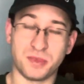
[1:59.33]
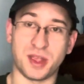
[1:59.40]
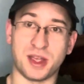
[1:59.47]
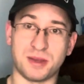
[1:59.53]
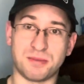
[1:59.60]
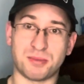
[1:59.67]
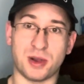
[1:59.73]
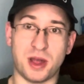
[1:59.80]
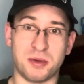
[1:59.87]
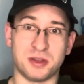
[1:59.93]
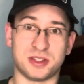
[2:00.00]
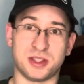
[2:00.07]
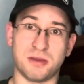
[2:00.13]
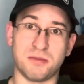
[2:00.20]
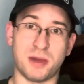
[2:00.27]
and probably
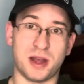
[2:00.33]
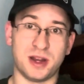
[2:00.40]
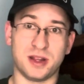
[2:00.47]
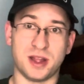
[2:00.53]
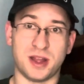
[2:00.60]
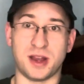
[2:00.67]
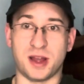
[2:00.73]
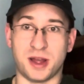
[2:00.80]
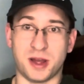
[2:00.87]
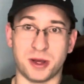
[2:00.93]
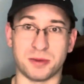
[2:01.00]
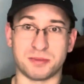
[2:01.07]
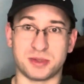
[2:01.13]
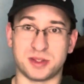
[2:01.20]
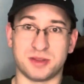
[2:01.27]
somebody that
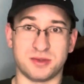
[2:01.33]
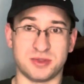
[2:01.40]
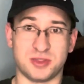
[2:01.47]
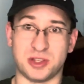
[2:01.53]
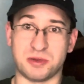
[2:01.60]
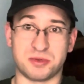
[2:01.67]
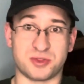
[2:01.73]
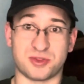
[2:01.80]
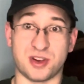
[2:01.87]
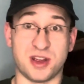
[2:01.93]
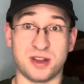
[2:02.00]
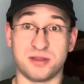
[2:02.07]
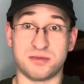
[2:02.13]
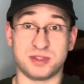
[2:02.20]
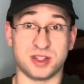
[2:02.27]
helps Jeff
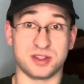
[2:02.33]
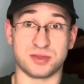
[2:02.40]
Grimes as